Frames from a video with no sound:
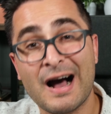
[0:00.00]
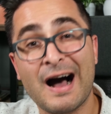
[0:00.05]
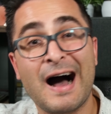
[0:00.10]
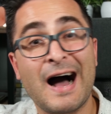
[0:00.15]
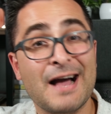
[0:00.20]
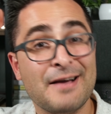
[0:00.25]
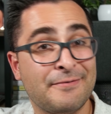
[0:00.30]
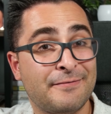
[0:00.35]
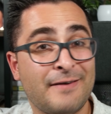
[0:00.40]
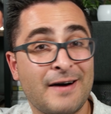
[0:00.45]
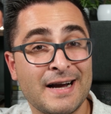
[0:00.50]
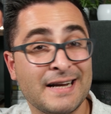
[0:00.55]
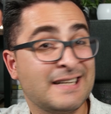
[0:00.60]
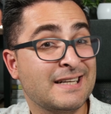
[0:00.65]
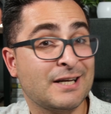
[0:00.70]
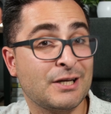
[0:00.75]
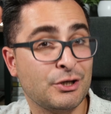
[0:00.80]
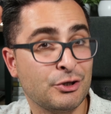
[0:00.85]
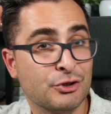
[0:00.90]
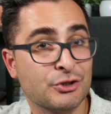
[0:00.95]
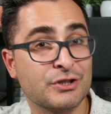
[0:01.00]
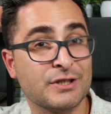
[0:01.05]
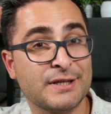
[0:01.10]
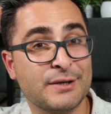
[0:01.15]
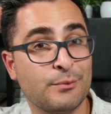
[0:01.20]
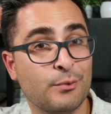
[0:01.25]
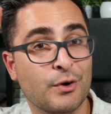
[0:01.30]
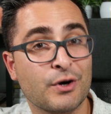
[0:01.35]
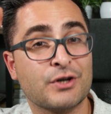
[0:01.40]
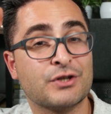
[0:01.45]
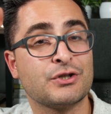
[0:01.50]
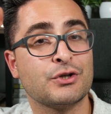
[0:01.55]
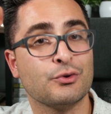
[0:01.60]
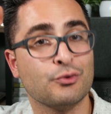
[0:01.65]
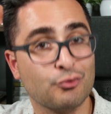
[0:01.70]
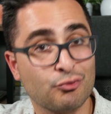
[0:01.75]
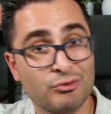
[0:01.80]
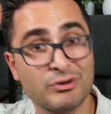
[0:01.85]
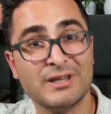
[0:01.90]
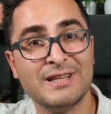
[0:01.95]
I find it usually works
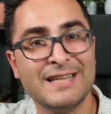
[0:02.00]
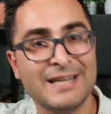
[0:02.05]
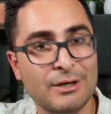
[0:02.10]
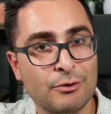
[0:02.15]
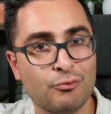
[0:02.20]
really,